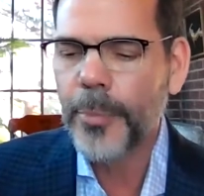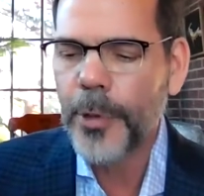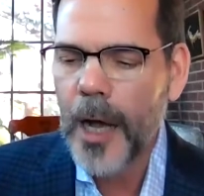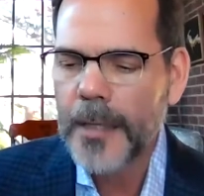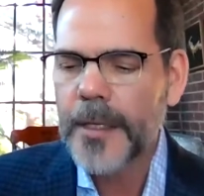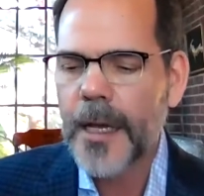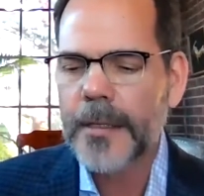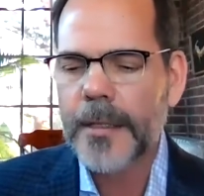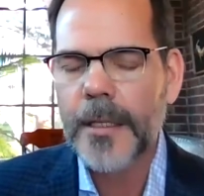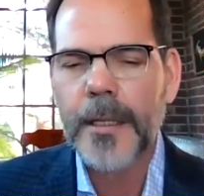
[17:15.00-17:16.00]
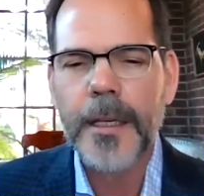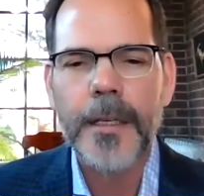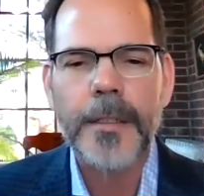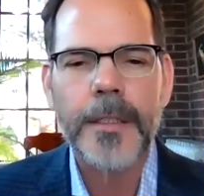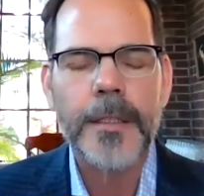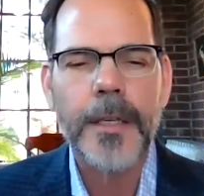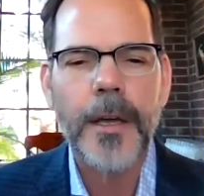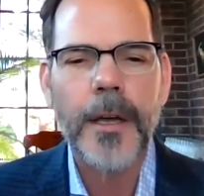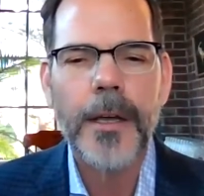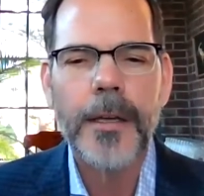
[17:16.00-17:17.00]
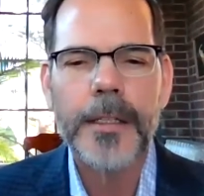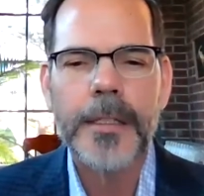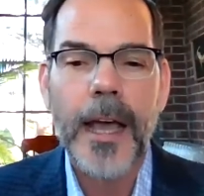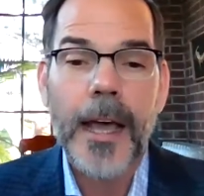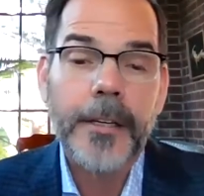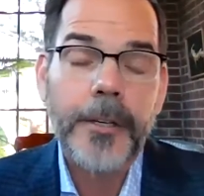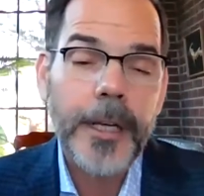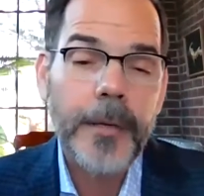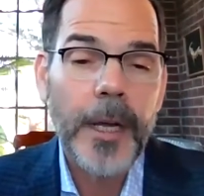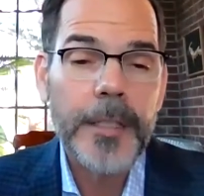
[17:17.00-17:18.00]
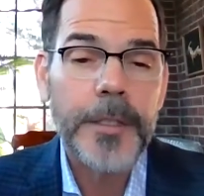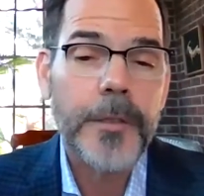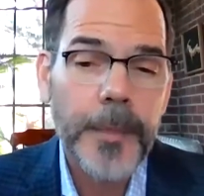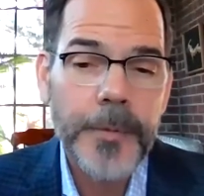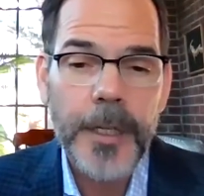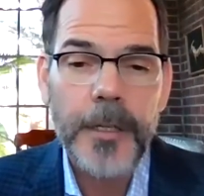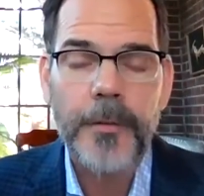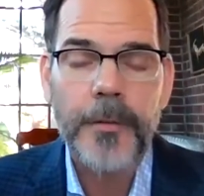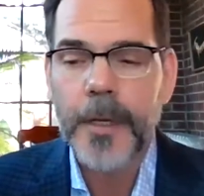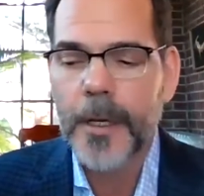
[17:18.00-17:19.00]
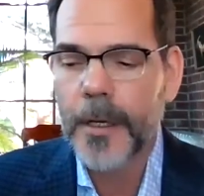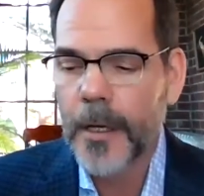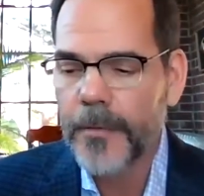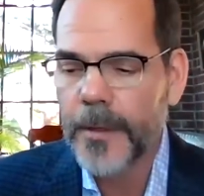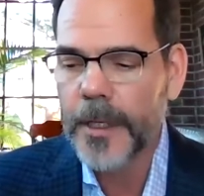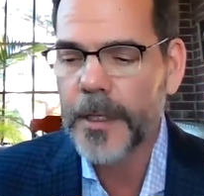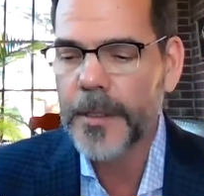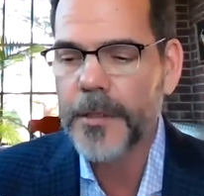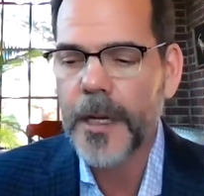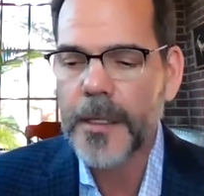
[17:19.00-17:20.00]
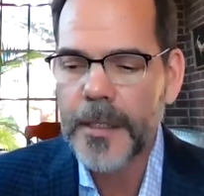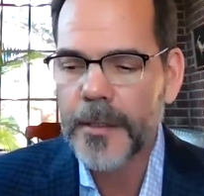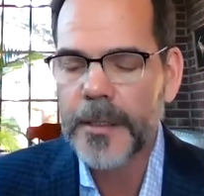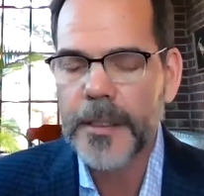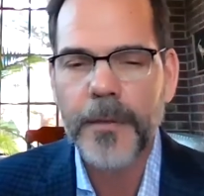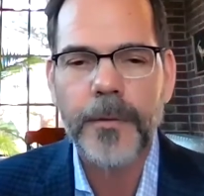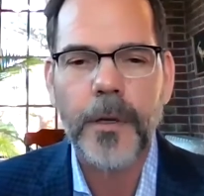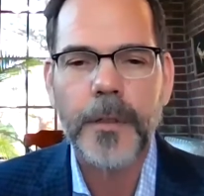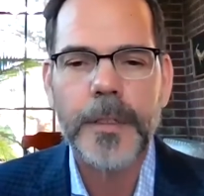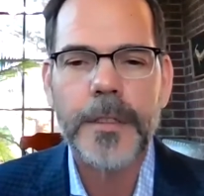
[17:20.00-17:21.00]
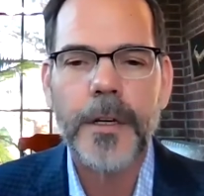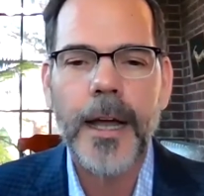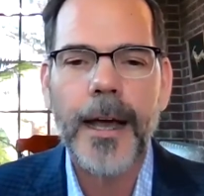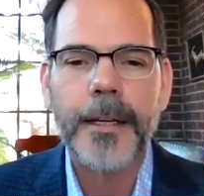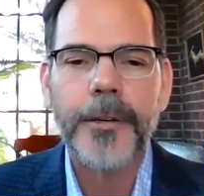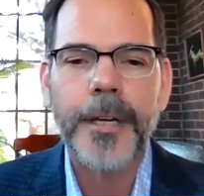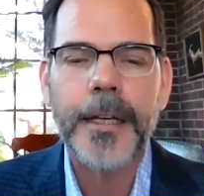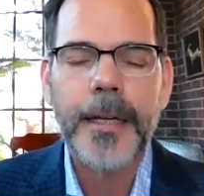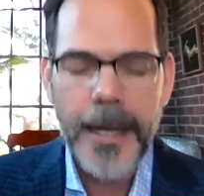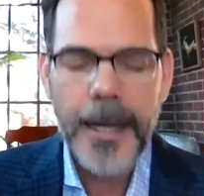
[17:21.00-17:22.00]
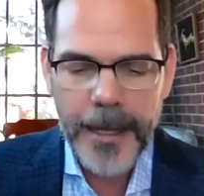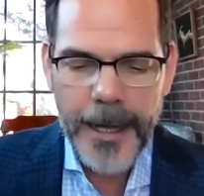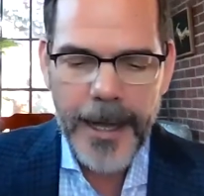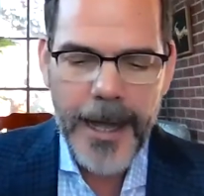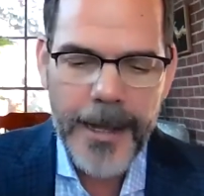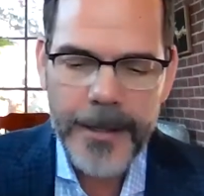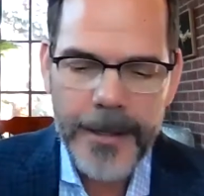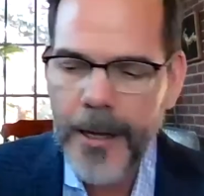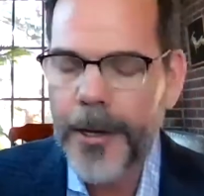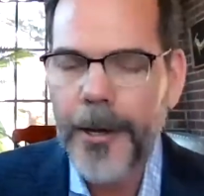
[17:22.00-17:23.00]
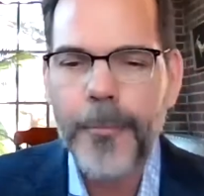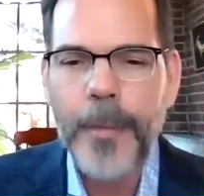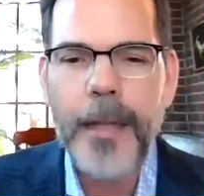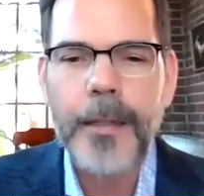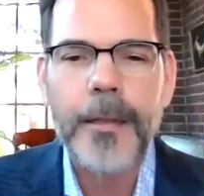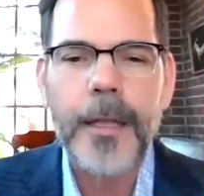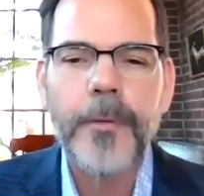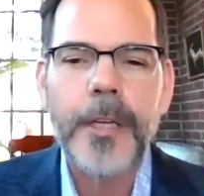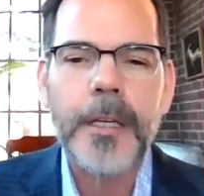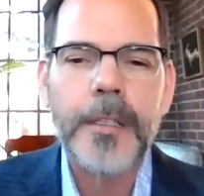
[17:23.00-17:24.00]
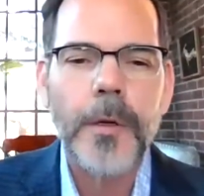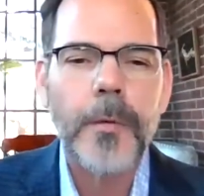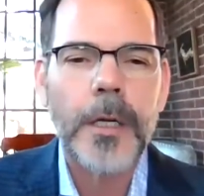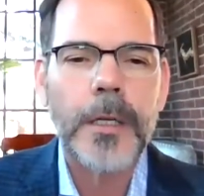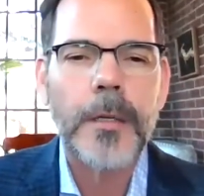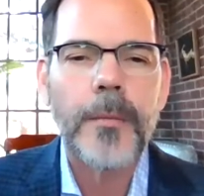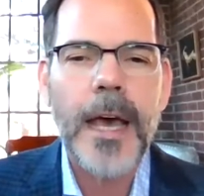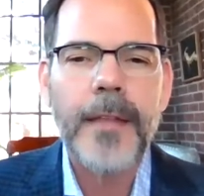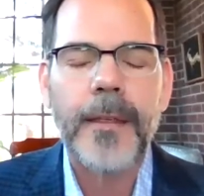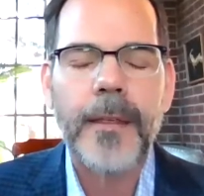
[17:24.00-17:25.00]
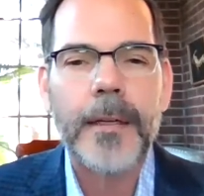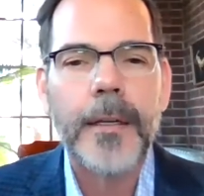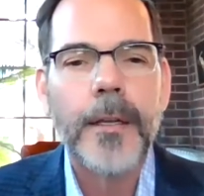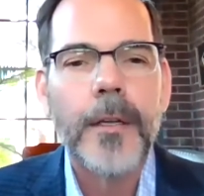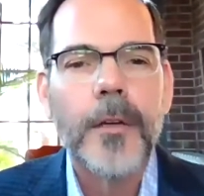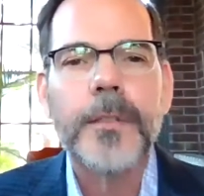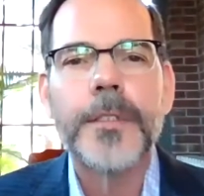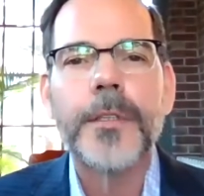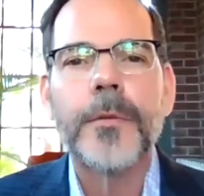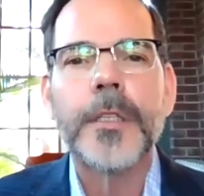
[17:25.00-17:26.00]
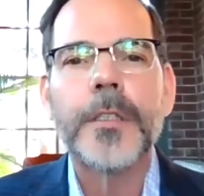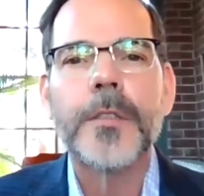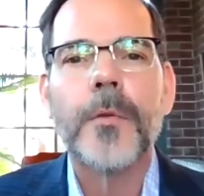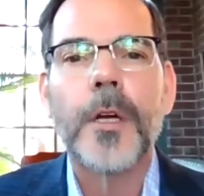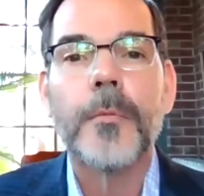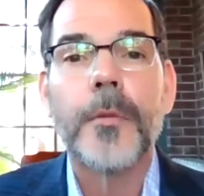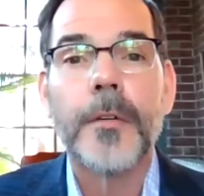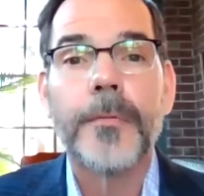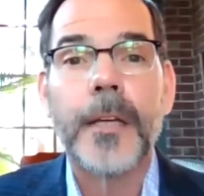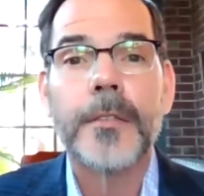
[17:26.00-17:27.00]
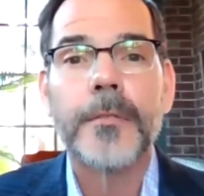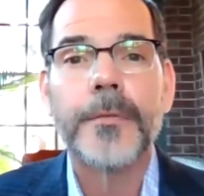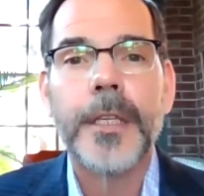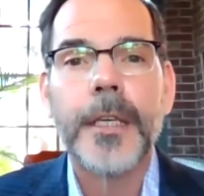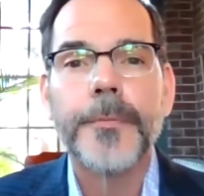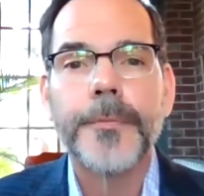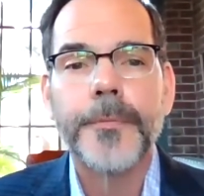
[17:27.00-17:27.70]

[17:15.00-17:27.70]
process is uh, is accurate my description of the of the constraints and the difficulties are accurate and um, and then we need to work on a method for doing this work more effectively